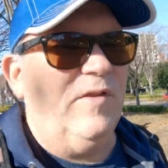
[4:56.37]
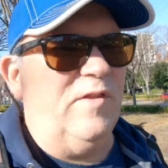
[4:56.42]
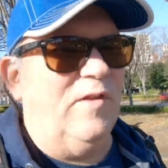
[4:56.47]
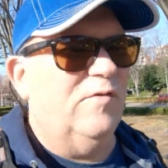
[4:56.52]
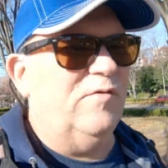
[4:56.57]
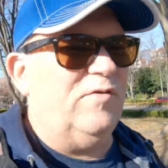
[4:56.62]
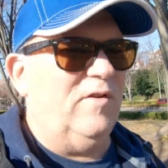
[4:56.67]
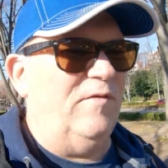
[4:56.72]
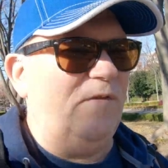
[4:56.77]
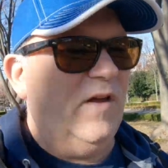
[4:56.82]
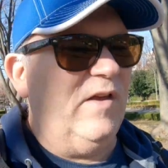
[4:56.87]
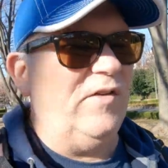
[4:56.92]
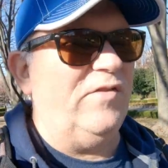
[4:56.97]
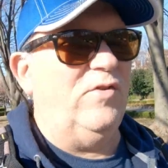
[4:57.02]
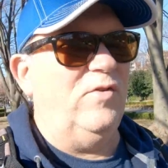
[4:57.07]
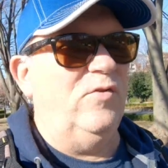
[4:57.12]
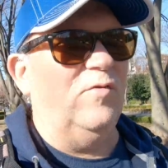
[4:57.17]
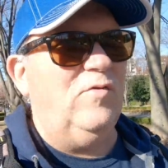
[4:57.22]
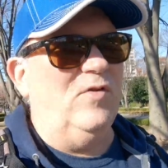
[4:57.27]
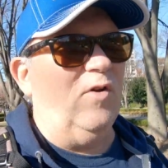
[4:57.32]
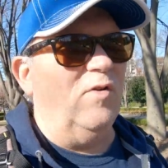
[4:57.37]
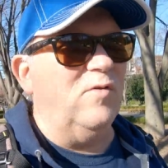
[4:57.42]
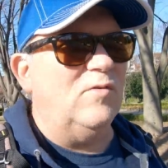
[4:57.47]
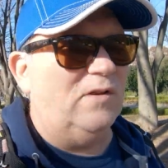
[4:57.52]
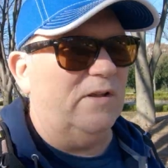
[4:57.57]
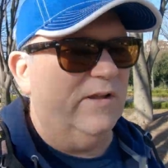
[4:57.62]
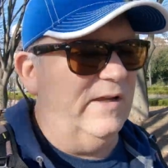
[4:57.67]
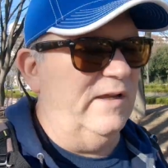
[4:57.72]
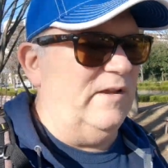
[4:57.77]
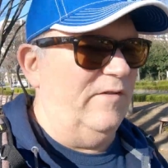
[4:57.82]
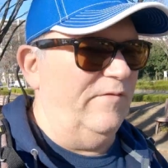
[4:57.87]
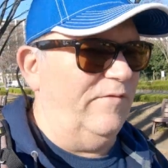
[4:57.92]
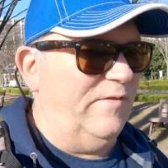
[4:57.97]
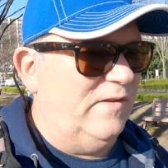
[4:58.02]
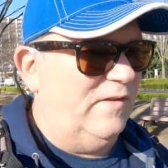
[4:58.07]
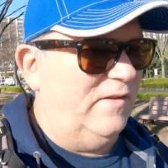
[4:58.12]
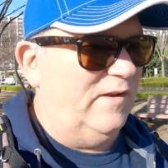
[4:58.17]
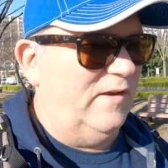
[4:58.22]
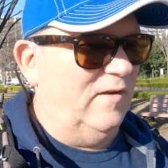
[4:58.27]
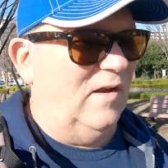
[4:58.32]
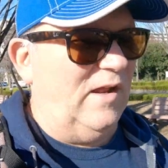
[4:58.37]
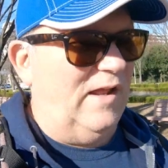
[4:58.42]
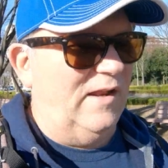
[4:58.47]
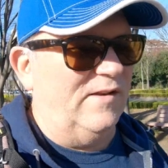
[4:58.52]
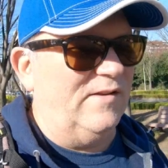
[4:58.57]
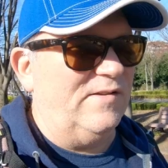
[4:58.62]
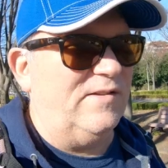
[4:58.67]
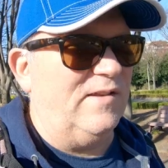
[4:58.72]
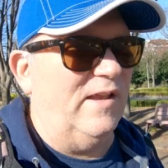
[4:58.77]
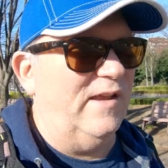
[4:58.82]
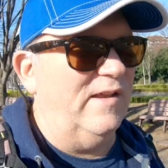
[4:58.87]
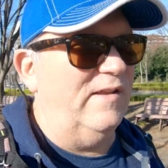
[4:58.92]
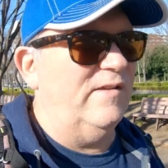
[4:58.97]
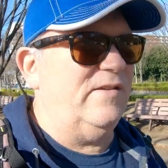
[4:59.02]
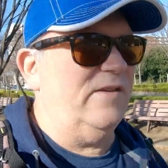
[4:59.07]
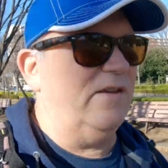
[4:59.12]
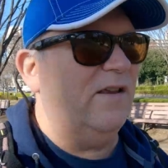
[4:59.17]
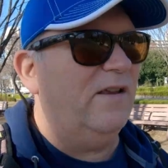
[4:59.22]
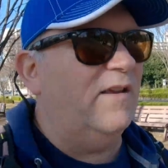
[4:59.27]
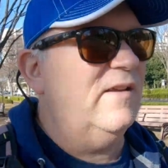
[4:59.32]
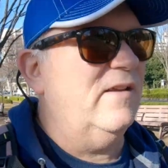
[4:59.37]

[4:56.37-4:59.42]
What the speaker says: those of us who don't live in the United States,